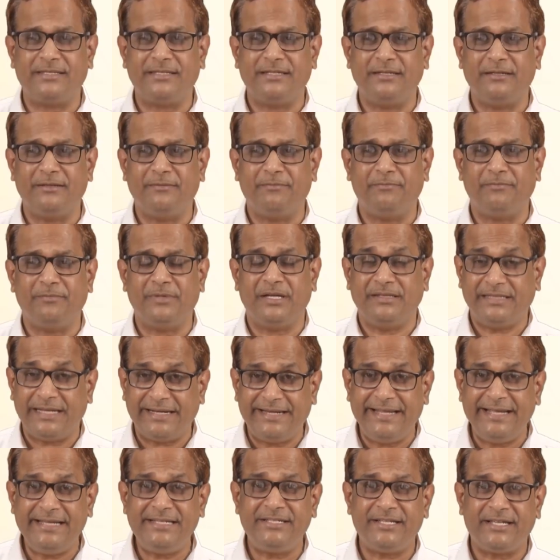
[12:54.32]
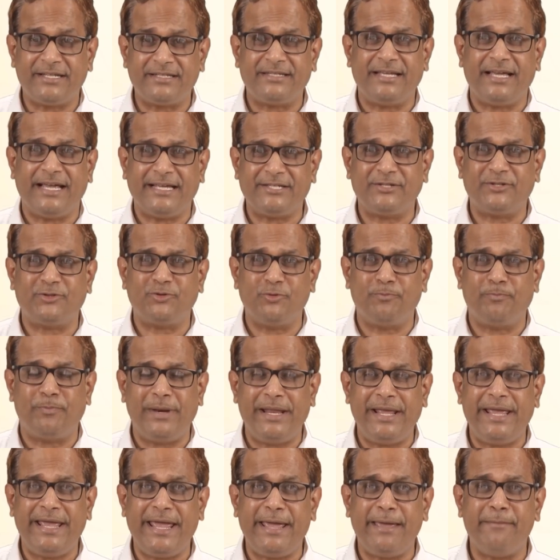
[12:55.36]
the teachers has to
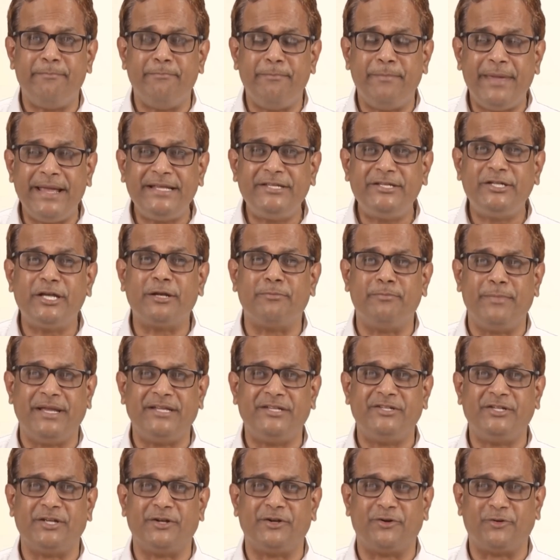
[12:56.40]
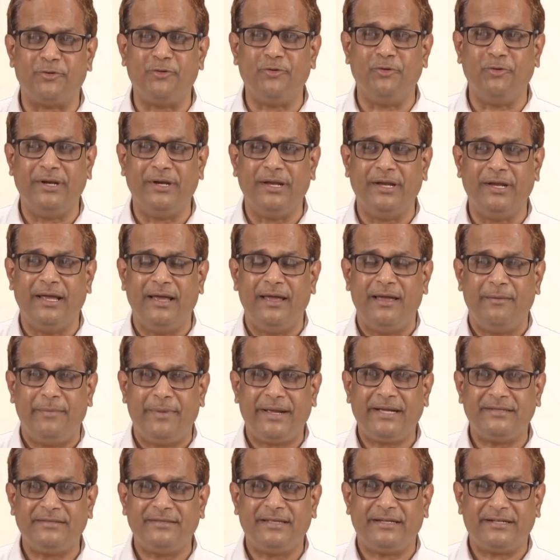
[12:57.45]
play a major role,
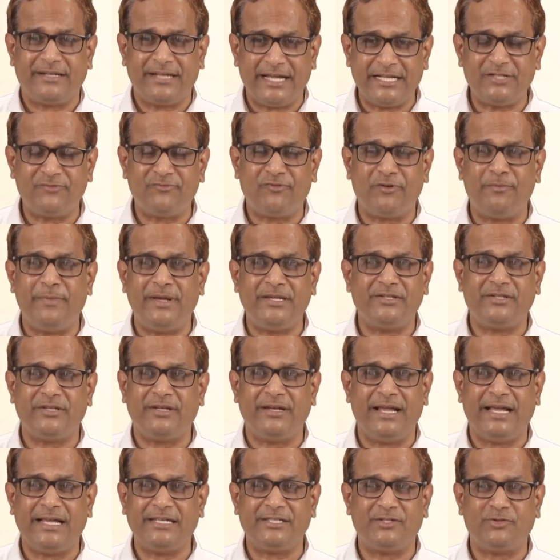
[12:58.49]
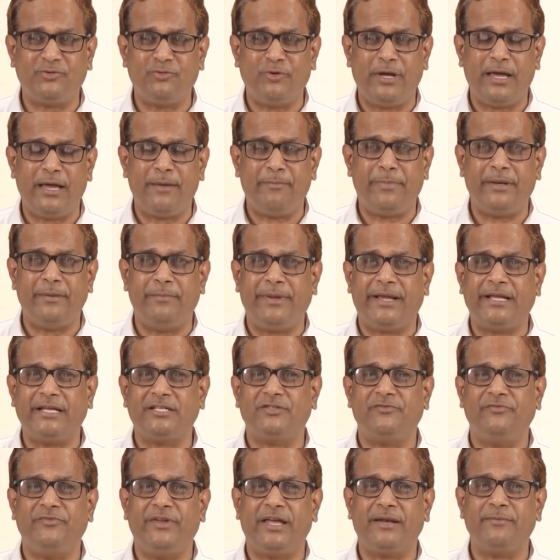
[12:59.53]
because the transformation has to happen,
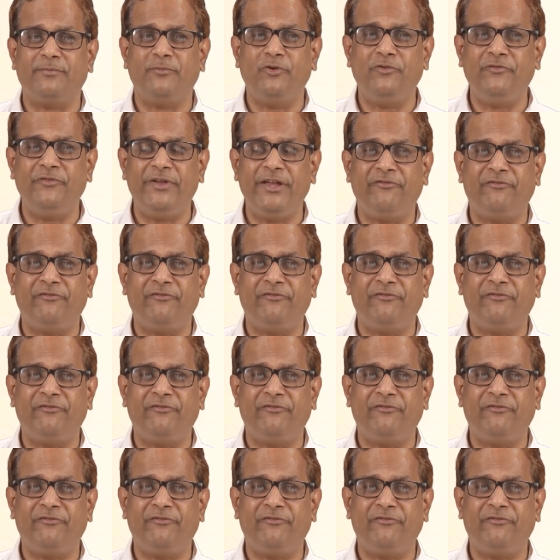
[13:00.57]
because we are moving